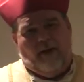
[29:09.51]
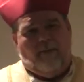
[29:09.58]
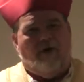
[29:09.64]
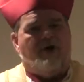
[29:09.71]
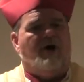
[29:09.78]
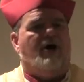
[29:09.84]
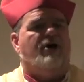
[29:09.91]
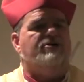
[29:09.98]

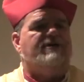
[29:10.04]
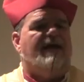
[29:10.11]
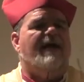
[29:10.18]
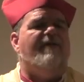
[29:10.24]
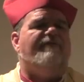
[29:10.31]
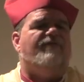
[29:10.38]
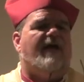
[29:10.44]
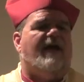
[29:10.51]
Because
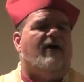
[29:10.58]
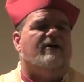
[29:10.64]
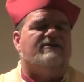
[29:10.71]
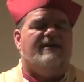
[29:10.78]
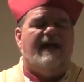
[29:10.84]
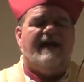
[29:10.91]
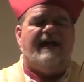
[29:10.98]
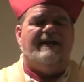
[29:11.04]
if they are
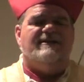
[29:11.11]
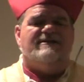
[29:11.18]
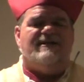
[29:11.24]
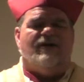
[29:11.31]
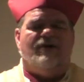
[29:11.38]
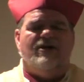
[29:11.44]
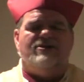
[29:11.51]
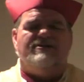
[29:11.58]
taking
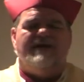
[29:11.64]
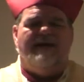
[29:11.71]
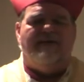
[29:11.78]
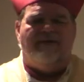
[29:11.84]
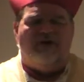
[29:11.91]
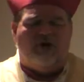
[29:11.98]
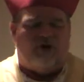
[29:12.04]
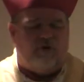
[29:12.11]
seriously
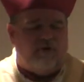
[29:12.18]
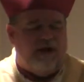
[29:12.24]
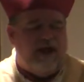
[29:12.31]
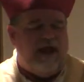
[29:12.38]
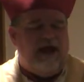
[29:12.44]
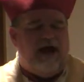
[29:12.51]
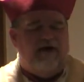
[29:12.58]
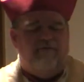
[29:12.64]
the
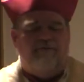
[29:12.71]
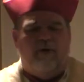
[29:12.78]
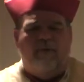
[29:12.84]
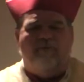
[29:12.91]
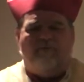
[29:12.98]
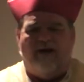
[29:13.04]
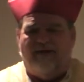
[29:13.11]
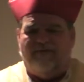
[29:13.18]
decree of
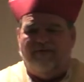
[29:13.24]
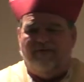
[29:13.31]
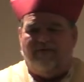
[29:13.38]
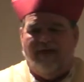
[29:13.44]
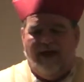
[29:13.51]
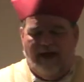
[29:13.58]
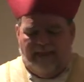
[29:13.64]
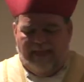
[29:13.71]
Pope Francis,